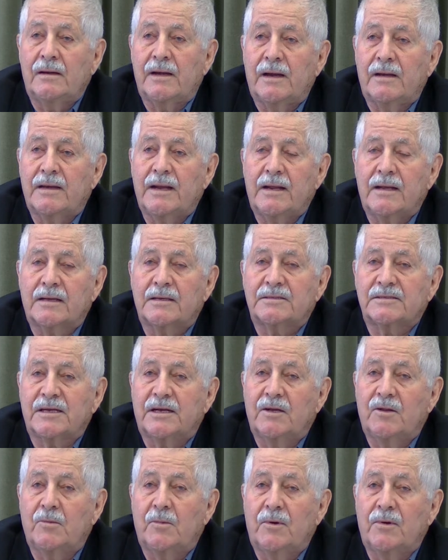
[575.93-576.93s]
To take a
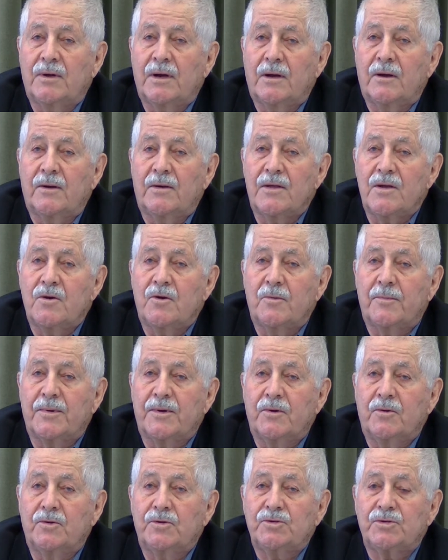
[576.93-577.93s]
sailboat on the
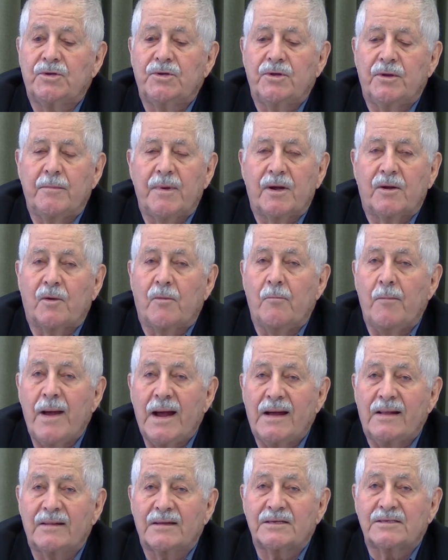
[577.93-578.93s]
open ocean, you better
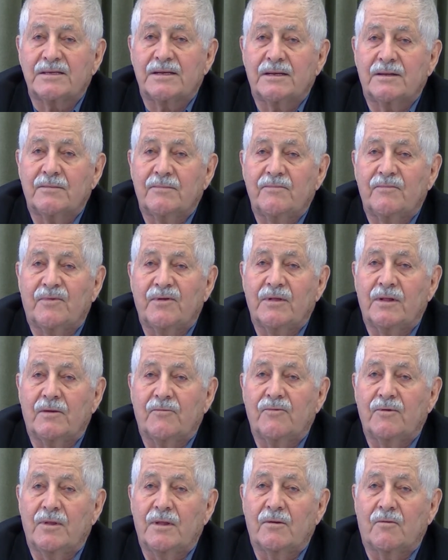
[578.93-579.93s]
ballast it, fill
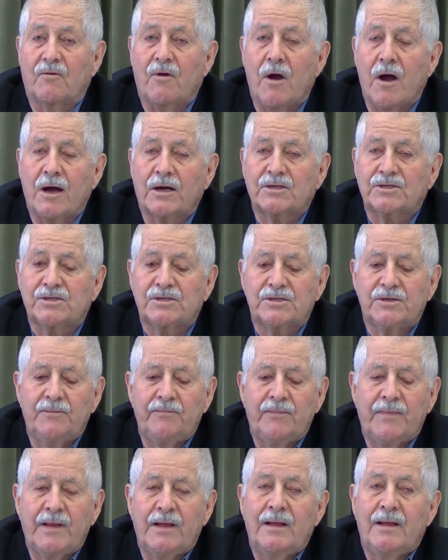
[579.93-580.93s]
it full of rocks.
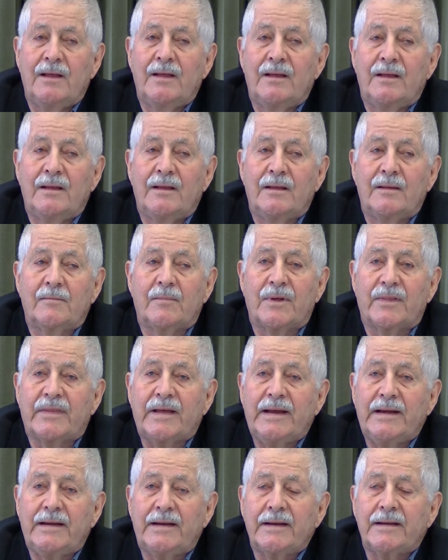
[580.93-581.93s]
But
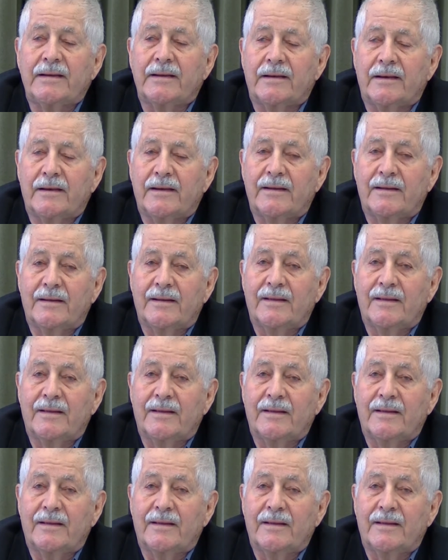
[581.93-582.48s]
they didn't.